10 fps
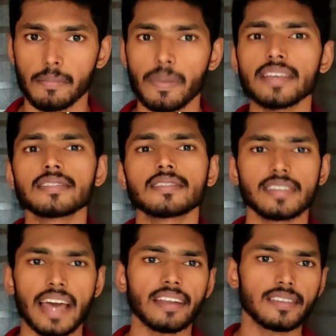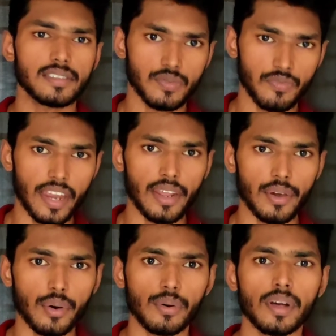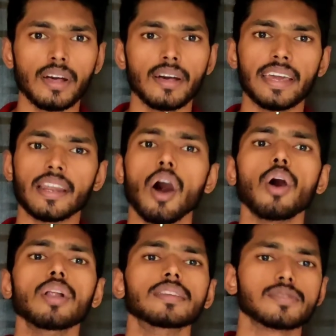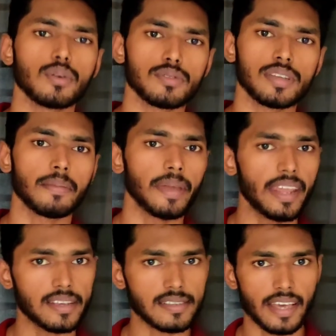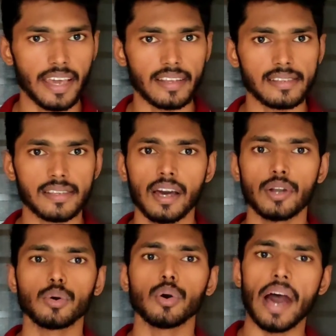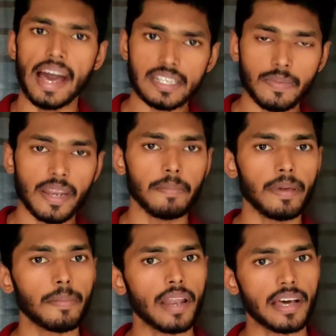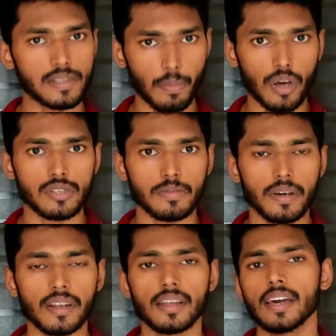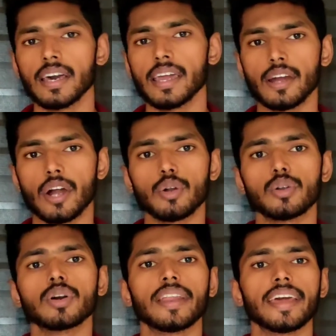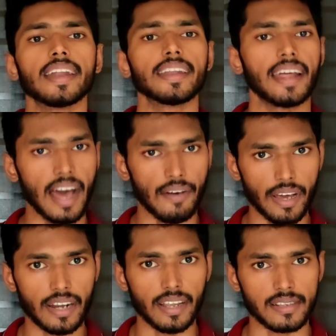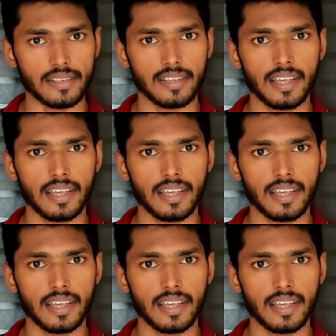Please share this video in all the social media sites to as many people as possible in order to create an awareness.